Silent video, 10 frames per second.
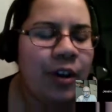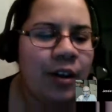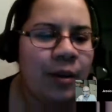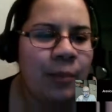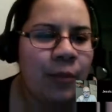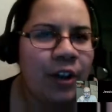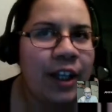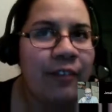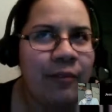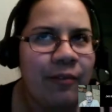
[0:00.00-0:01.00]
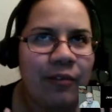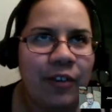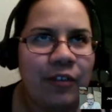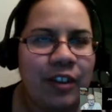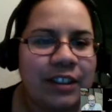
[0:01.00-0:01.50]
more like
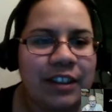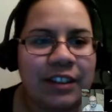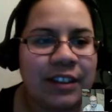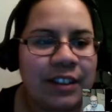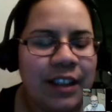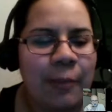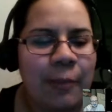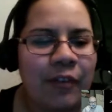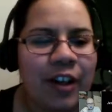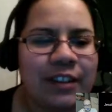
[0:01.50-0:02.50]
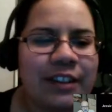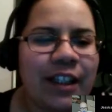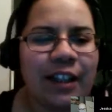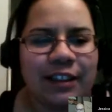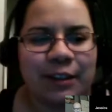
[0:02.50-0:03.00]
50s type of
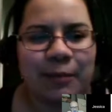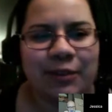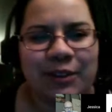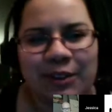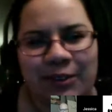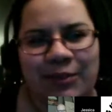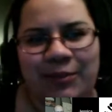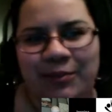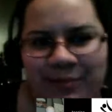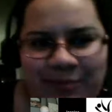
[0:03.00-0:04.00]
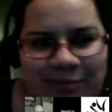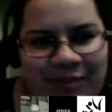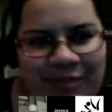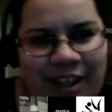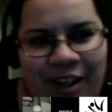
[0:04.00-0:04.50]
hairstyle as opposed to
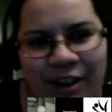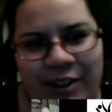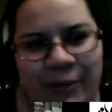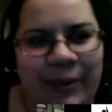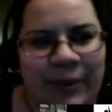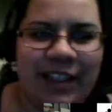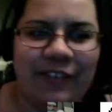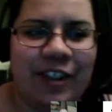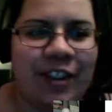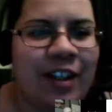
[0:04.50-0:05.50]
the era that we live in.